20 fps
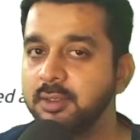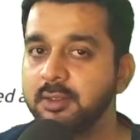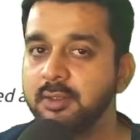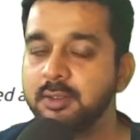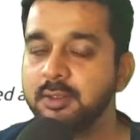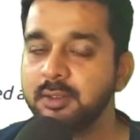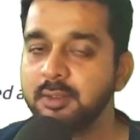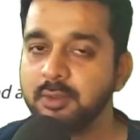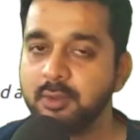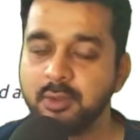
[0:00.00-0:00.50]

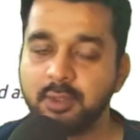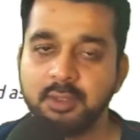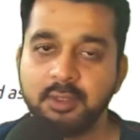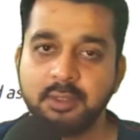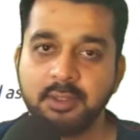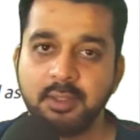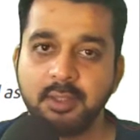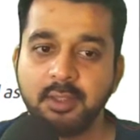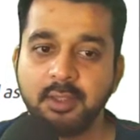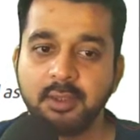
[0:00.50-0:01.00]
you can
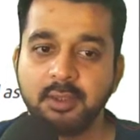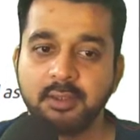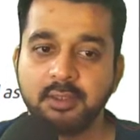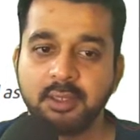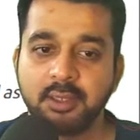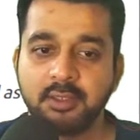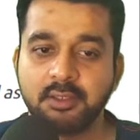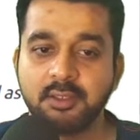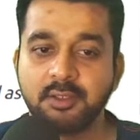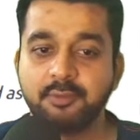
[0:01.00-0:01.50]
see here
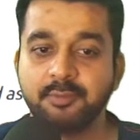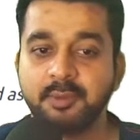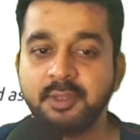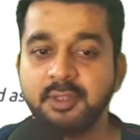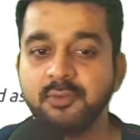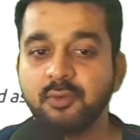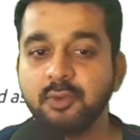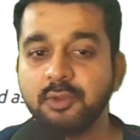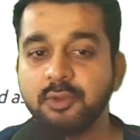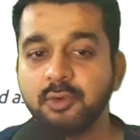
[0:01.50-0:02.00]
that this page
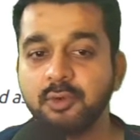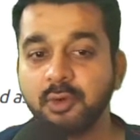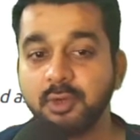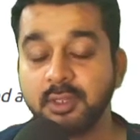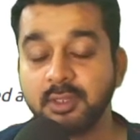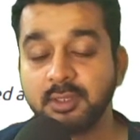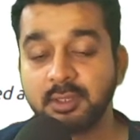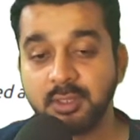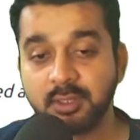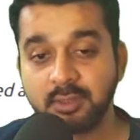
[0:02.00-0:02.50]
was not
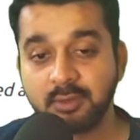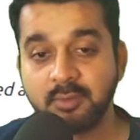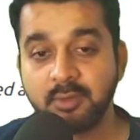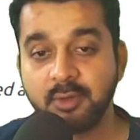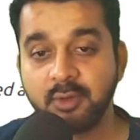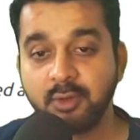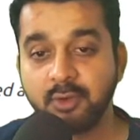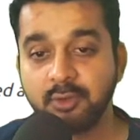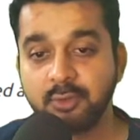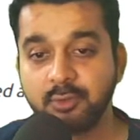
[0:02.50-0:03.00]
accessible
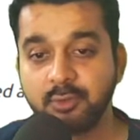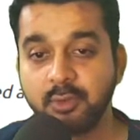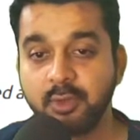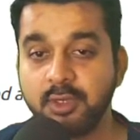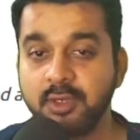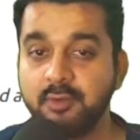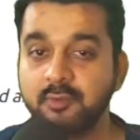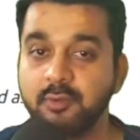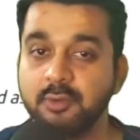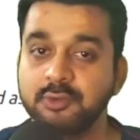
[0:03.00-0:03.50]
also, and
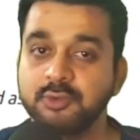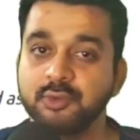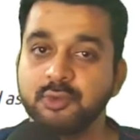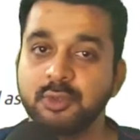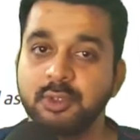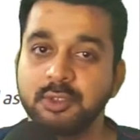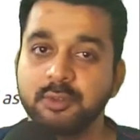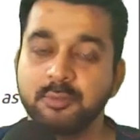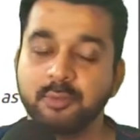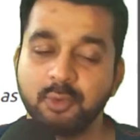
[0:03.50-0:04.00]
it was shown
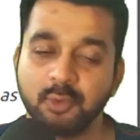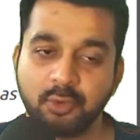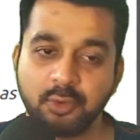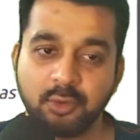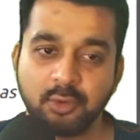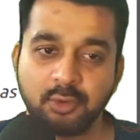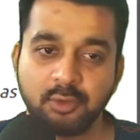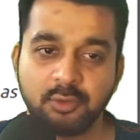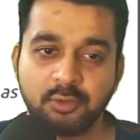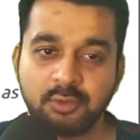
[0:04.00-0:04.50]
as broken
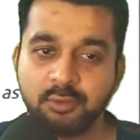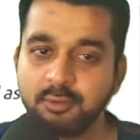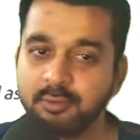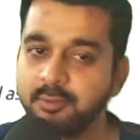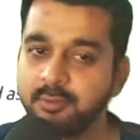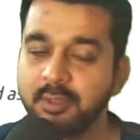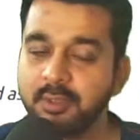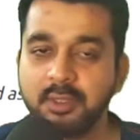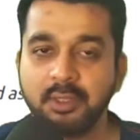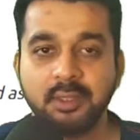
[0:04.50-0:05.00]
also.
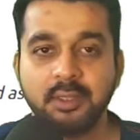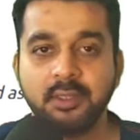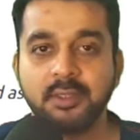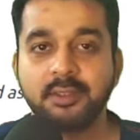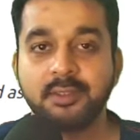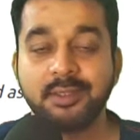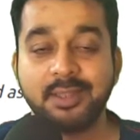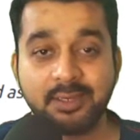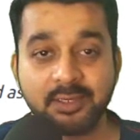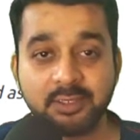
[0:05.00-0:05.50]

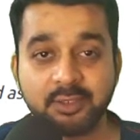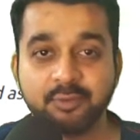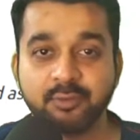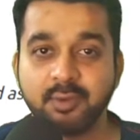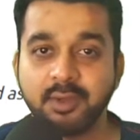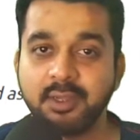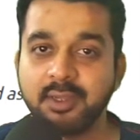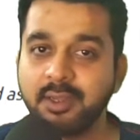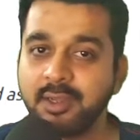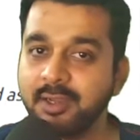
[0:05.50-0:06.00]
That is
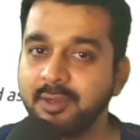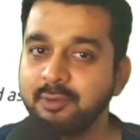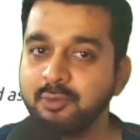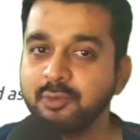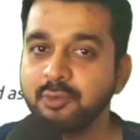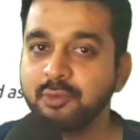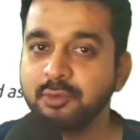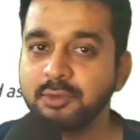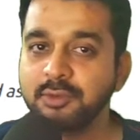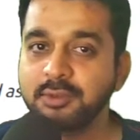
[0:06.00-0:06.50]
why I
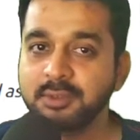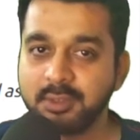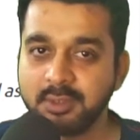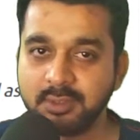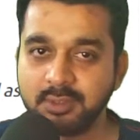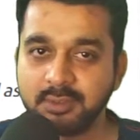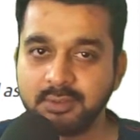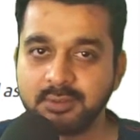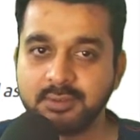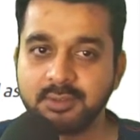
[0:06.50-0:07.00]
don't
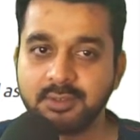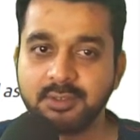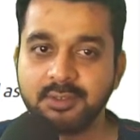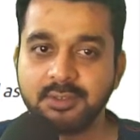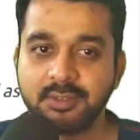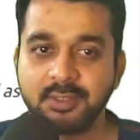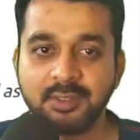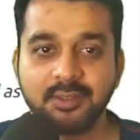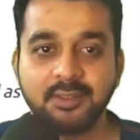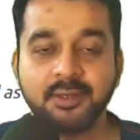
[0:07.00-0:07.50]
trust
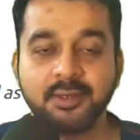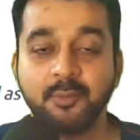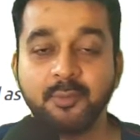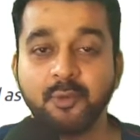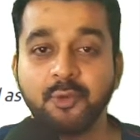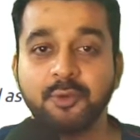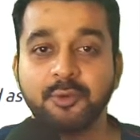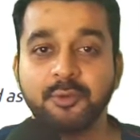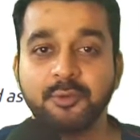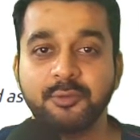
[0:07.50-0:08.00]
these
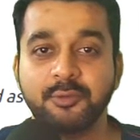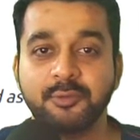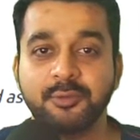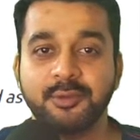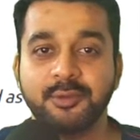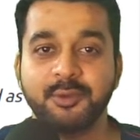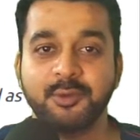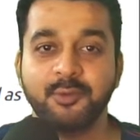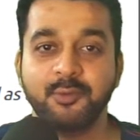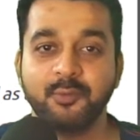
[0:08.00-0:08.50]
reports
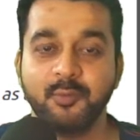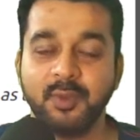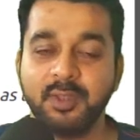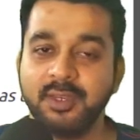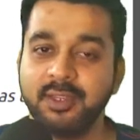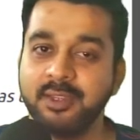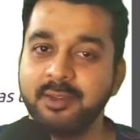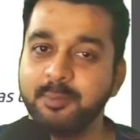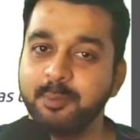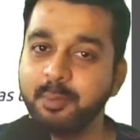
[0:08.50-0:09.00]

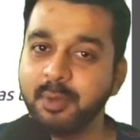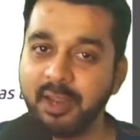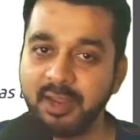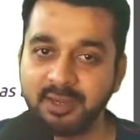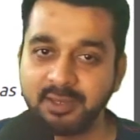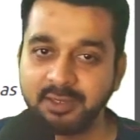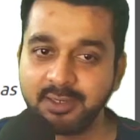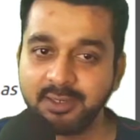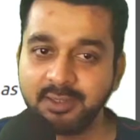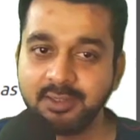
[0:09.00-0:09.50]
very
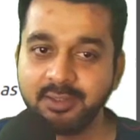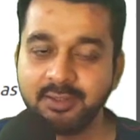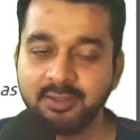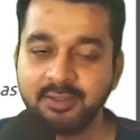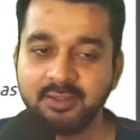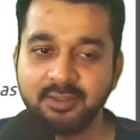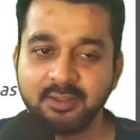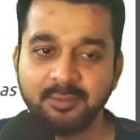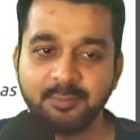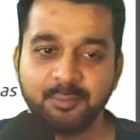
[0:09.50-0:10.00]
blindly,
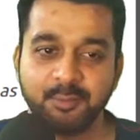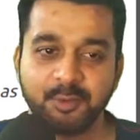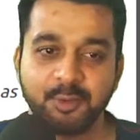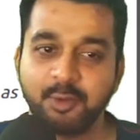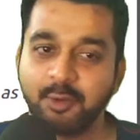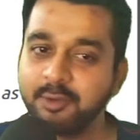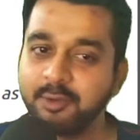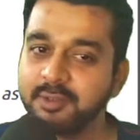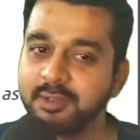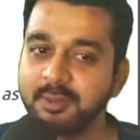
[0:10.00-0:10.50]

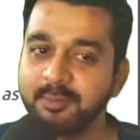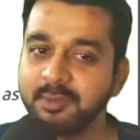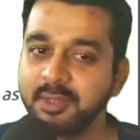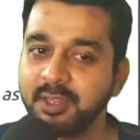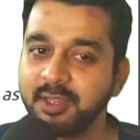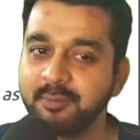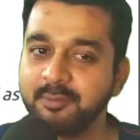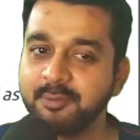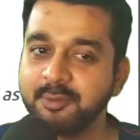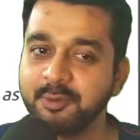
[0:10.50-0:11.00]
because
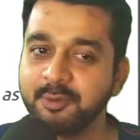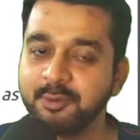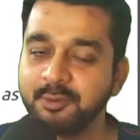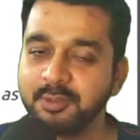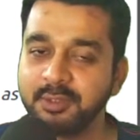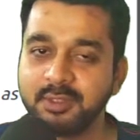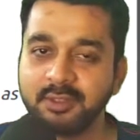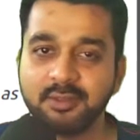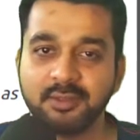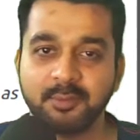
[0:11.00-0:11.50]
sometimes
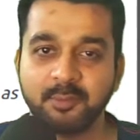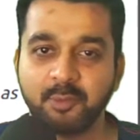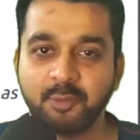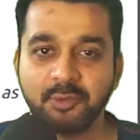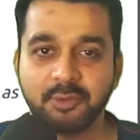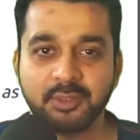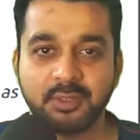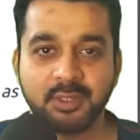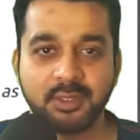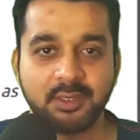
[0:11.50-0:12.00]
these
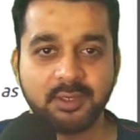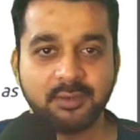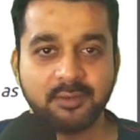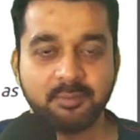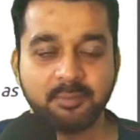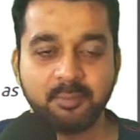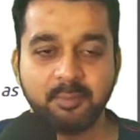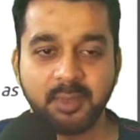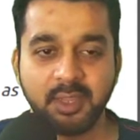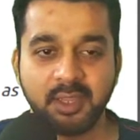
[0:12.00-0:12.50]
reports can
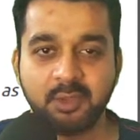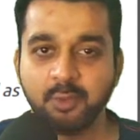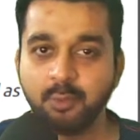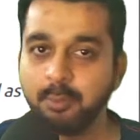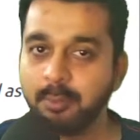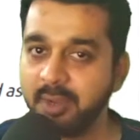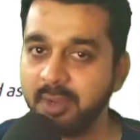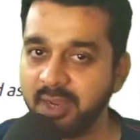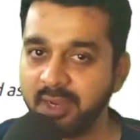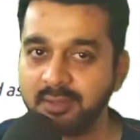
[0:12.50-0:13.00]
make you
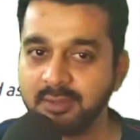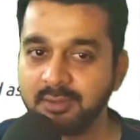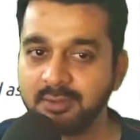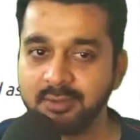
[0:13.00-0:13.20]
mad.